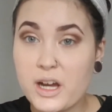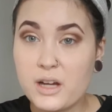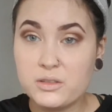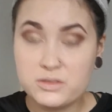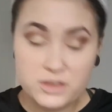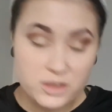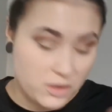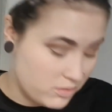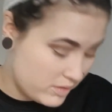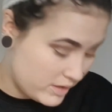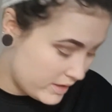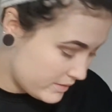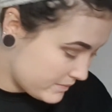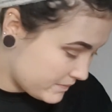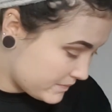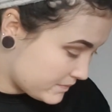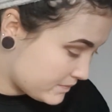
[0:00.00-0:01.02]

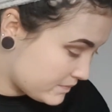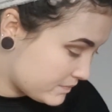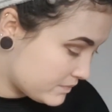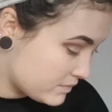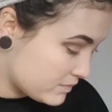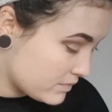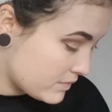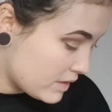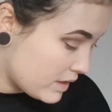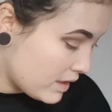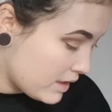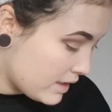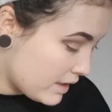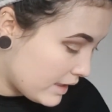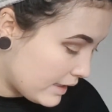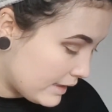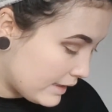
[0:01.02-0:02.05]
outgoing.
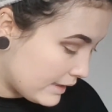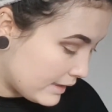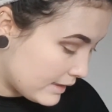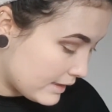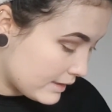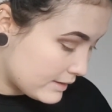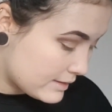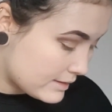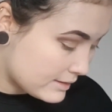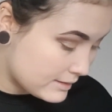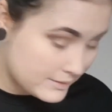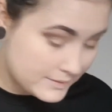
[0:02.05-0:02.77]
I like it.